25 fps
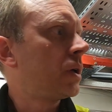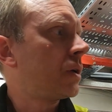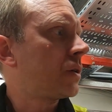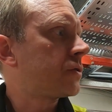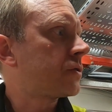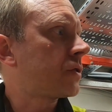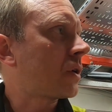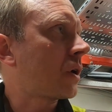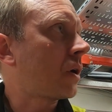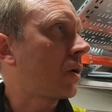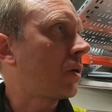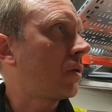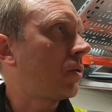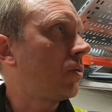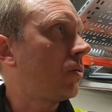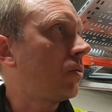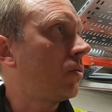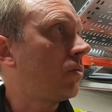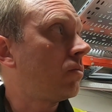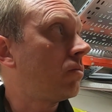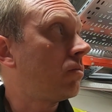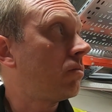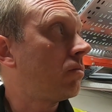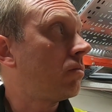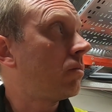So
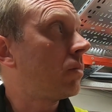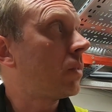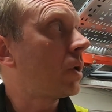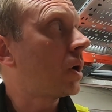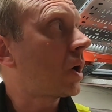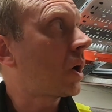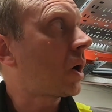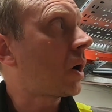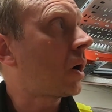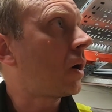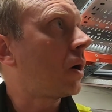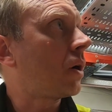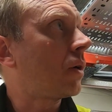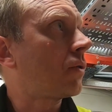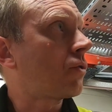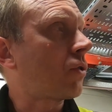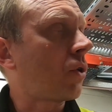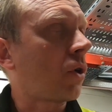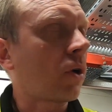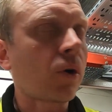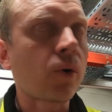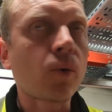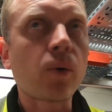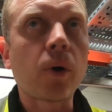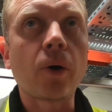I've
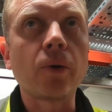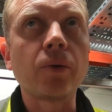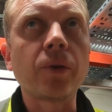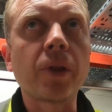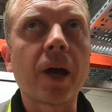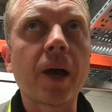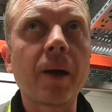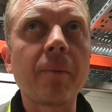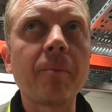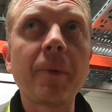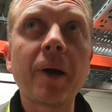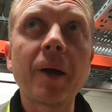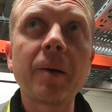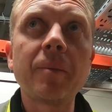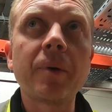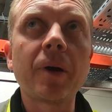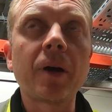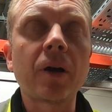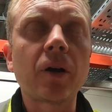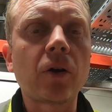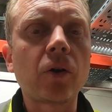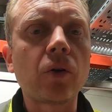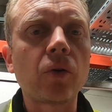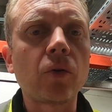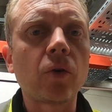got to quote that, maybe I
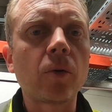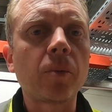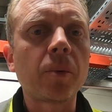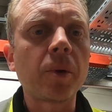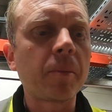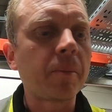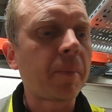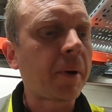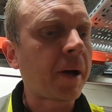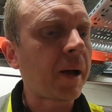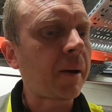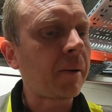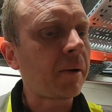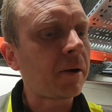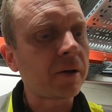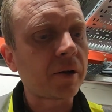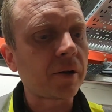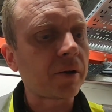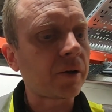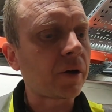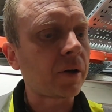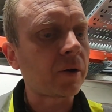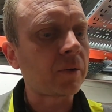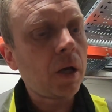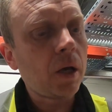can claw a bit about, I
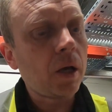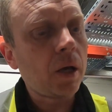don't know.